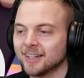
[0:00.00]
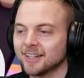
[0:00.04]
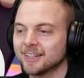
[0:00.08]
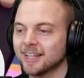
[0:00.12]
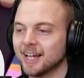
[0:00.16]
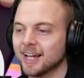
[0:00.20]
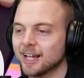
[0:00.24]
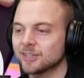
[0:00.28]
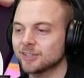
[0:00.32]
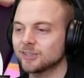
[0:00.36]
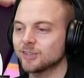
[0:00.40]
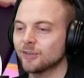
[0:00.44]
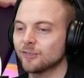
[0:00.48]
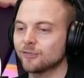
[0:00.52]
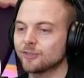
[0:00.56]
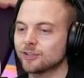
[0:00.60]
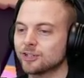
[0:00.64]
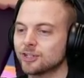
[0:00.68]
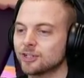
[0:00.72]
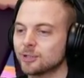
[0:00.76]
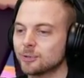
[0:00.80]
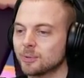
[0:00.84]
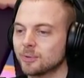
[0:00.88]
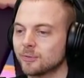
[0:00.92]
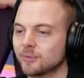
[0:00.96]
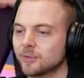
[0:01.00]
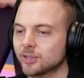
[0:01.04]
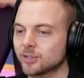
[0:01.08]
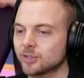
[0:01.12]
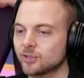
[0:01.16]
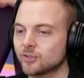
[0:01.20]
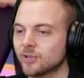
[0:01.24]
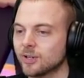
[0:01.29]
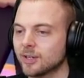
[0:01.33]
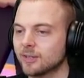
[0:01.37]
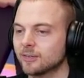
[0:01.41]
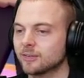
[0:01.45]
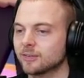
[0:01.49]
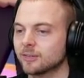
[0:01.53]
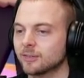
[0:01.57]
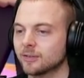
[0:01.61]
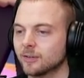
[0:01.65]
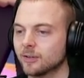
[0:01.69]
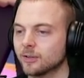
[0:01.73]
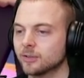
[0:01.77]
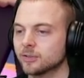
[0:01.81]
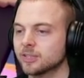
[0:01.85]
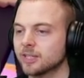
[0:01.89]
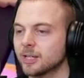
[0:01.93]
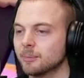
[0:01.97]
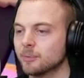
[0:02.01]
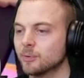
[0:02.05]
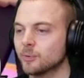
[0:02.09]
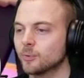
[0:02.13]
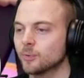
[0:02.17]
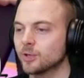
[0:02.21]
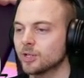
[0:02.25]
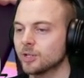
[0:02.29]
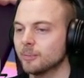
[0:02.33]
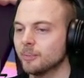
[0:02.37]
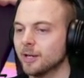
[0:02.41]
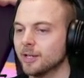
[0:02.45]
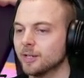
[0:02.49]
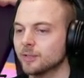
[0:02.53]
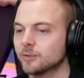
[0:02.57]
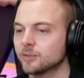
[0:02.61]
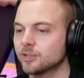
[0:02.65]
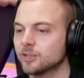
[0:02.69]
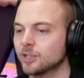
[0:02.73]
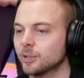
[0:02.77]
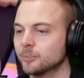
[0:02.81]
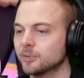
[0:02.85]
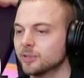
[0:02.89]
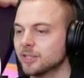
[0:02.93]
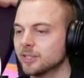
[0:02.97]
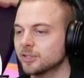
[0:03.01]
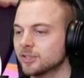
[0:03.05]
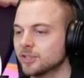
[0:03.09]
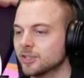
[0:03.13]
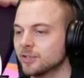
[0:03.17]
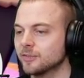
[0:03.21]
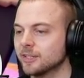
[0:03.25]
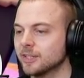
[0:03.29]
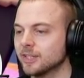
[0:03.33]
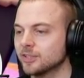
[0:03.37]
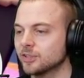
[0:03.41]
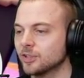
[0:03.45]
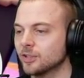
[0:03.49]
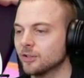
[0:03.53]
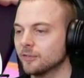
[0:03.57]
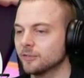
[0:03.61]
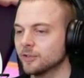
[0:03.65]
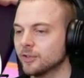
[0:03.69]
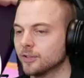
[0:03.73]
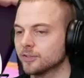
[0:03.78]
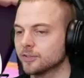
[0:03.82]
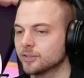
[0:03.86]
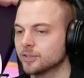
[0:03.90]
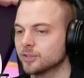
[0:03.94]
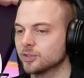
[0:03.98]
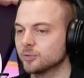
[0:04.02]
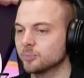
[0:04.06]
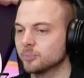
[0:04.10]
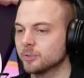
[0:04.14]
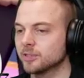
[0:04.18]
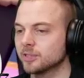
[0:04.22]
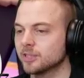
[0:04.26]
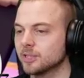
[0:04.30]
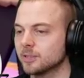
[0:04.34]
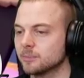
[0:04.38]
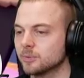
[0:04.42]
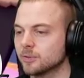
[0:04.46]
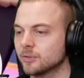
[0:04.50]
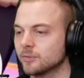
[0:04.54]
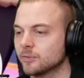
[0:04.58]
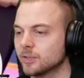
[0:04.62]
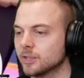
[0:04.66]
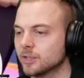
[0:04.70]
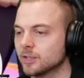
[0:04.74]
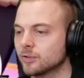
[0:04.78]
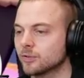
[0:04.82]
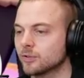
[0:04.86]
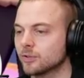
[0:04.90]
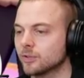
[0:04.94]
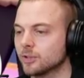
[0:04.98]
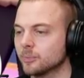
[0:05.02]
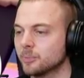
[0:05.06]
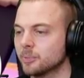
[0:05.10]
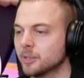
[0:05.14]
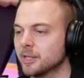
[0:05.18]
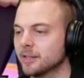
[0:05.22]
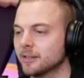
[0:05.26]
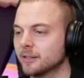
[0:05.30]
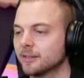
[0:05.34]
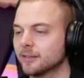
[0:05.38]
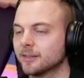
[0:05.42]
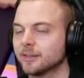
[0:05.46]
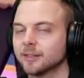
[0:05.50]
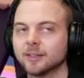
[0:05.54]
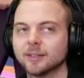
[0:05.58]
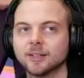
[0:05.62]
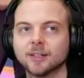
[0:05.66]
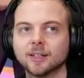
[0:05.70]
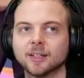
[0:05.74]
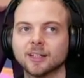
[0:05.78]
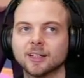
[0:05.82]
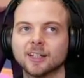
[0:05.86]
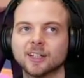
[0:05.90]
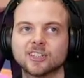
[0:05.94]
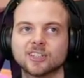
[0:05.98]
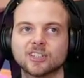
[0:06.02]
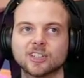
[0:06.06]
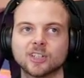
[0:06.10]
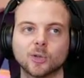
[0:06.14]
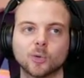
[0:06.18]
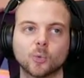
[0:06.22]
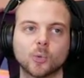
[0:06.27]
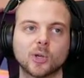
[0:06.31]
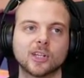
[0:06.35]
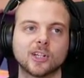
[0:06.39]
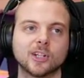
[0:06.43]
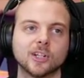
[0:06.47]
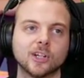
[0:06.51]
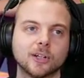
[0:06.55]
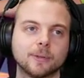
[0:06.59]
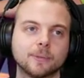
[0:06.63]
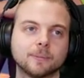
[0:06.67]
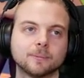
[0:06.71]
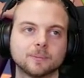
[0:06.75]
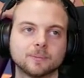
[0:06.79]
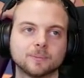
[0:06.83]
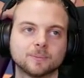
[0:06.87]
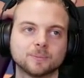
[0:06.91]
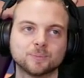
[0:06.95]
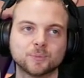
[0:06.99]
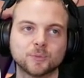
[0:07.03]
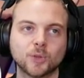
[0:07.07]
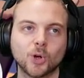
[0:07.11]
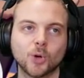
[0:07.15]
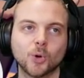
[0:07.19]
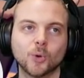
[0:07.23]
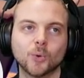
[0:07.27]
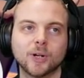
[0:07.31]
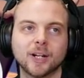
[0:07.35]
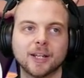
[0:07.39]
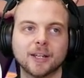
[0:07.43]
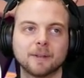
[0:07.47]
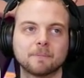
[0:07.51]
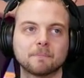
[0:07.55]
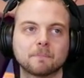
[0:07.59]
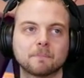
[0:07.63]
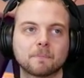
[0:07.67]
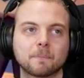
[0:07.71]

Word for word: That has nothing to do with real strength. Honestly, I'd be worried about you still obsessing over that sort of nonsense, but it seems you've really grown a bit. It's still a weirdo. Don't worry.